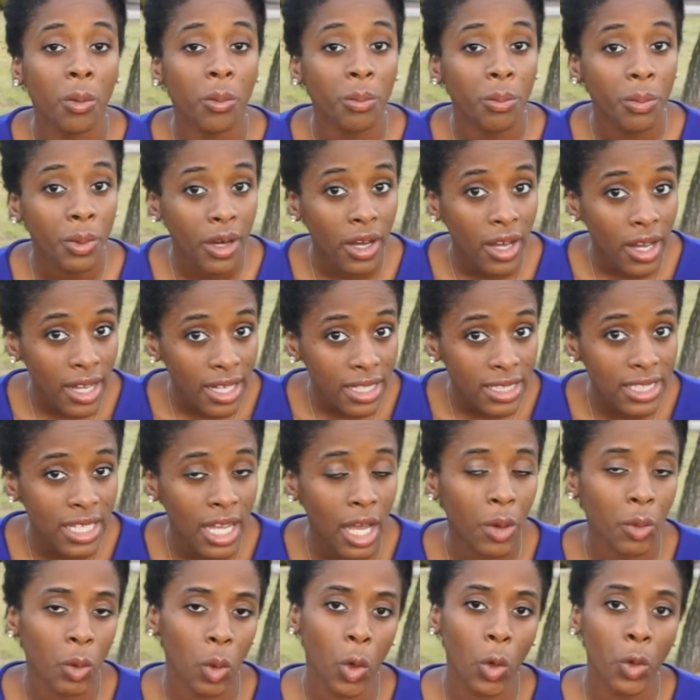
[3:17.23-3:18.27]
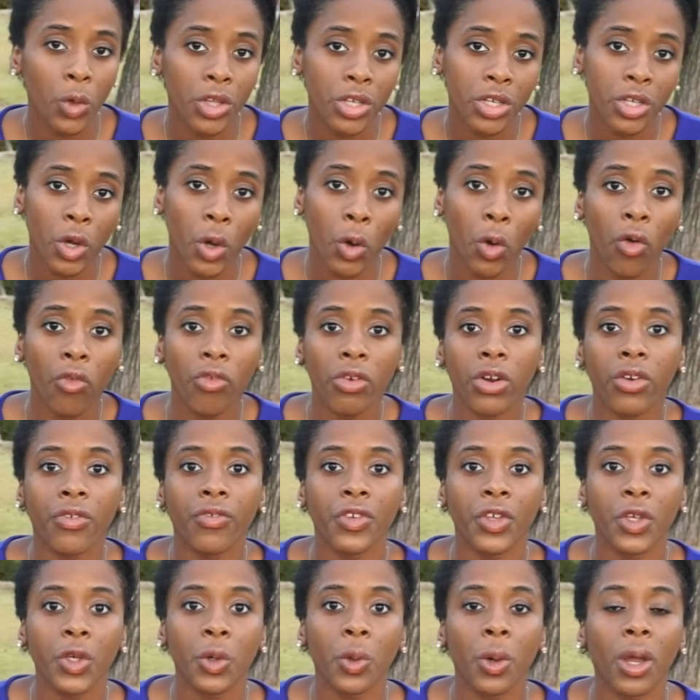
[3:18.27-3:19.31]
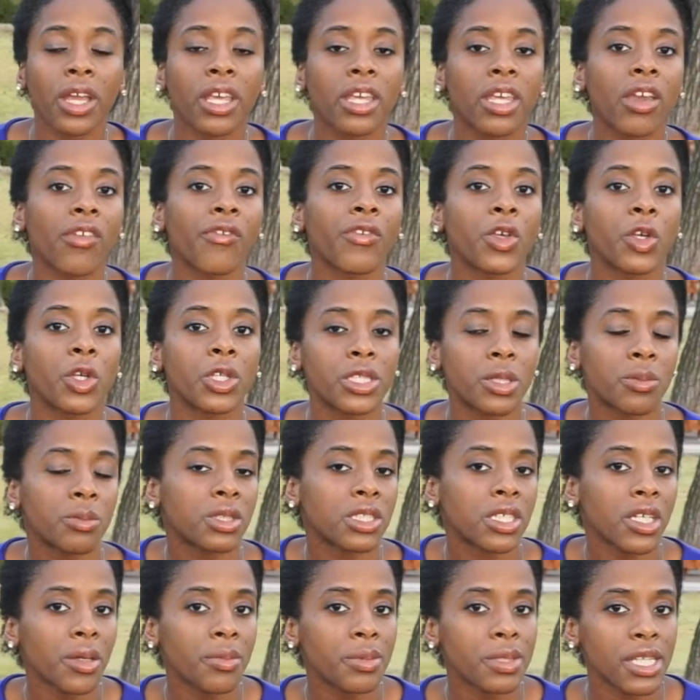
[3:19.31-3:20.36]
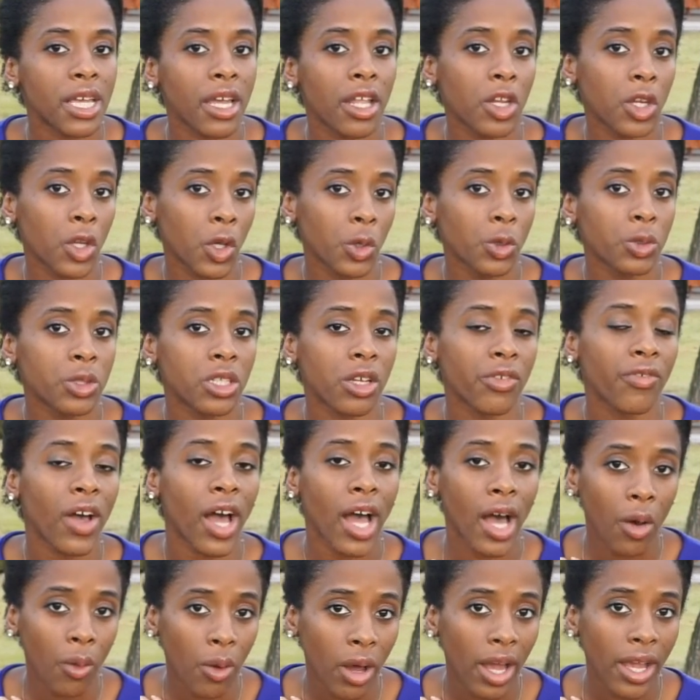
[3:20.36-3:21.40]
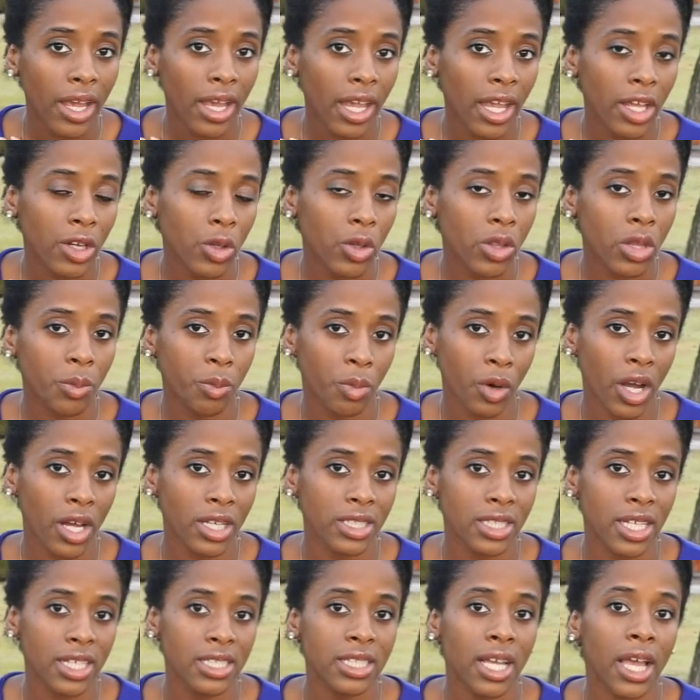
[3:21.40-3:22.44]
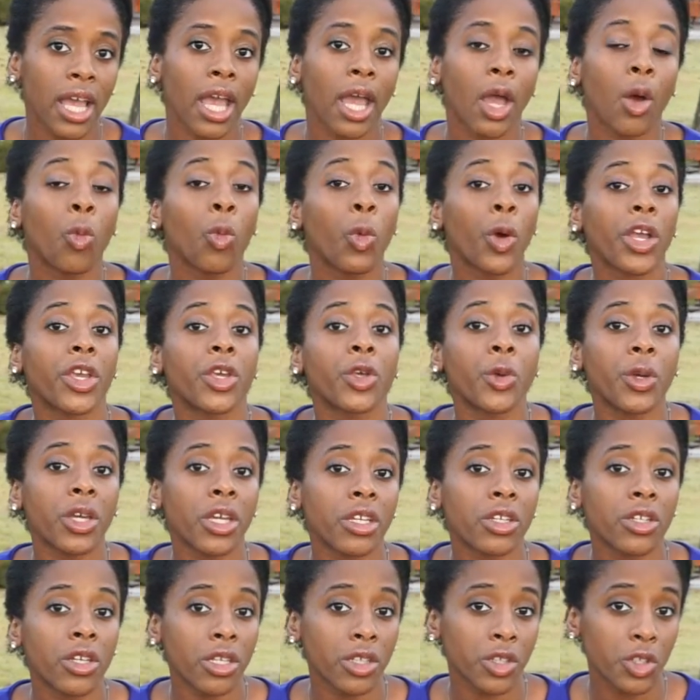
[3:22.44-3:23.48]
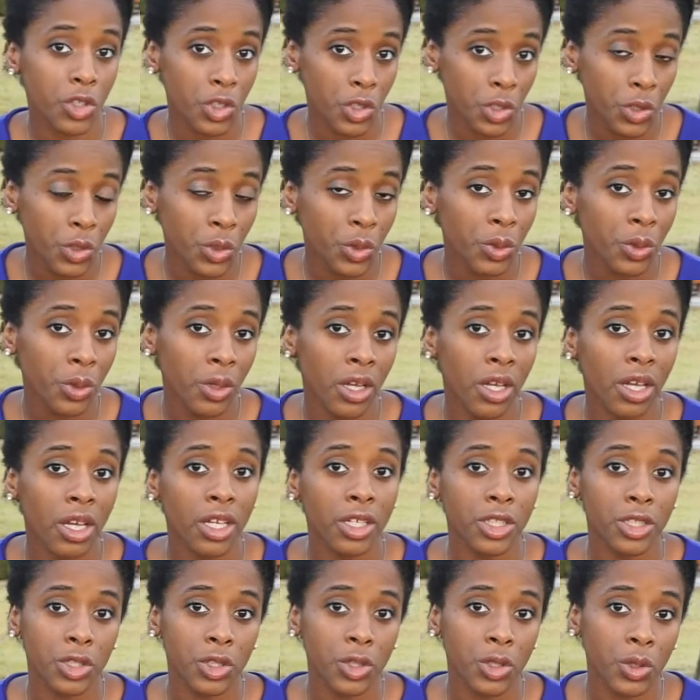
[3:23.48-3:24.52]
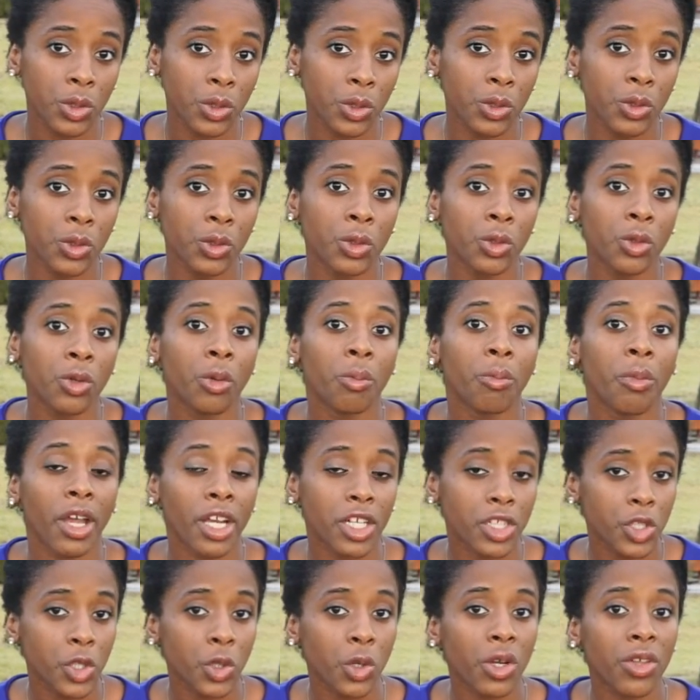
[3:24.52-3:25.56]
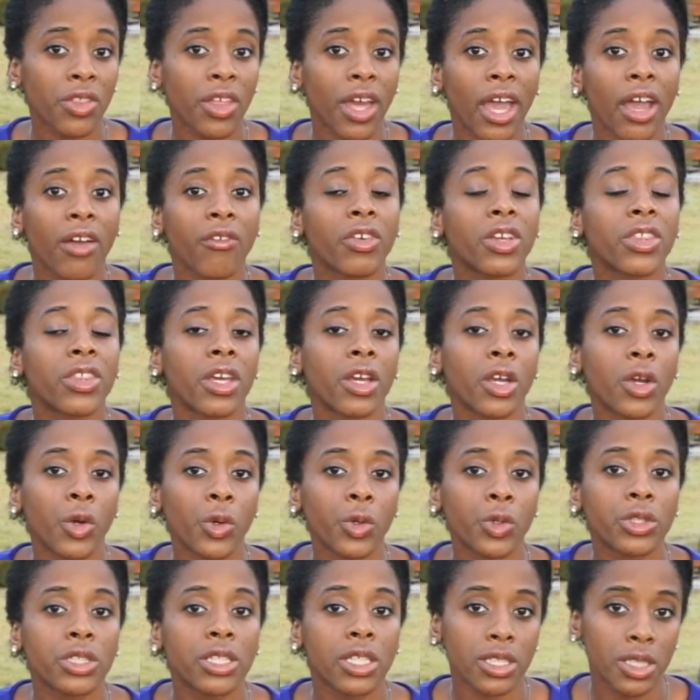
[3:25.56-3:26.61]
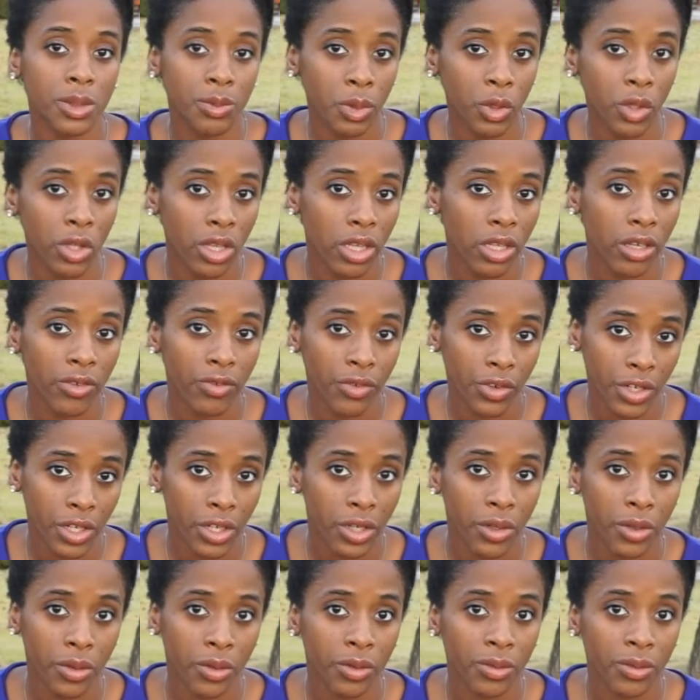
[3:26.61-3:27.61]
but I will only go over a few and give you some tips and notes of how I handled the process and what you can do to make sure that everything goes smoothly for you.